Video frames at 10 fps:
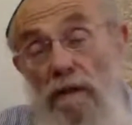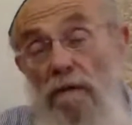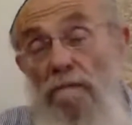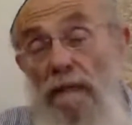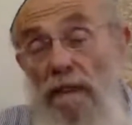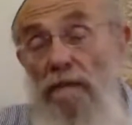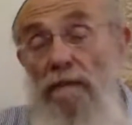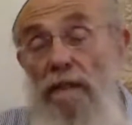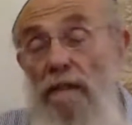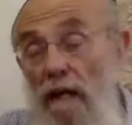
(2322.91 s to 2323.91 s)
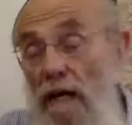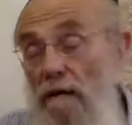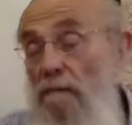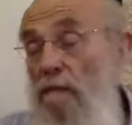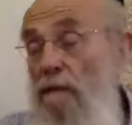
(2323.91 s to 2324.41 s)
much of the
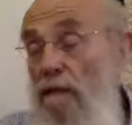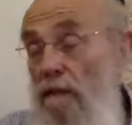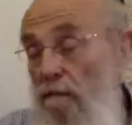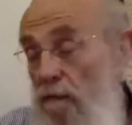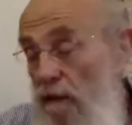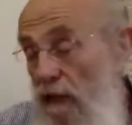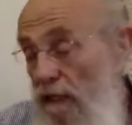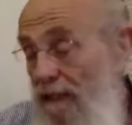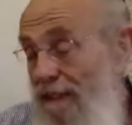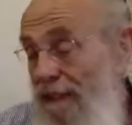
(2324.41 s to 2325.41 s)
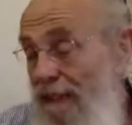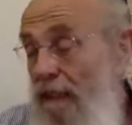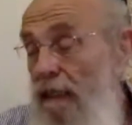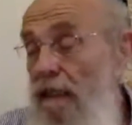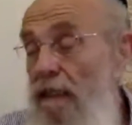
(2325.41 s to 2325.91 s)
time we're not
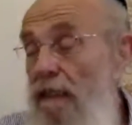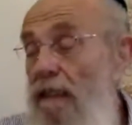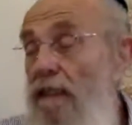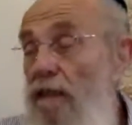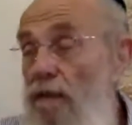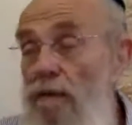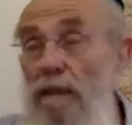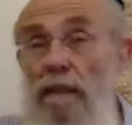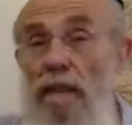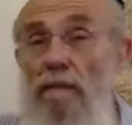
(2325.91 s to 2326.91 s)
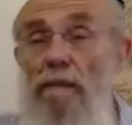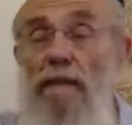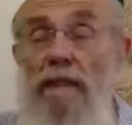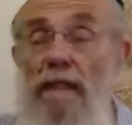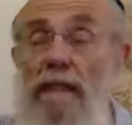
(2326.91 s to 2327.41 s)
thinking unity, we're
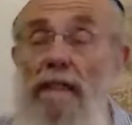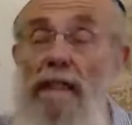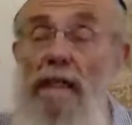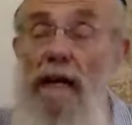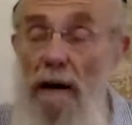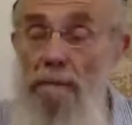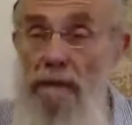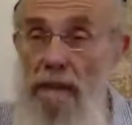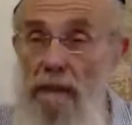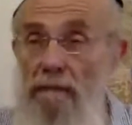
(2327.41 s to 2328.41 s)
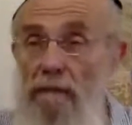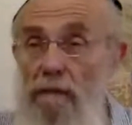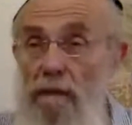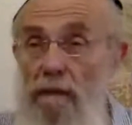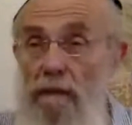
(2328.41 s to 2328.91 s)
thinking the opposite of
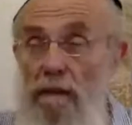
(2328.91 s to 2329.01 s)
unity.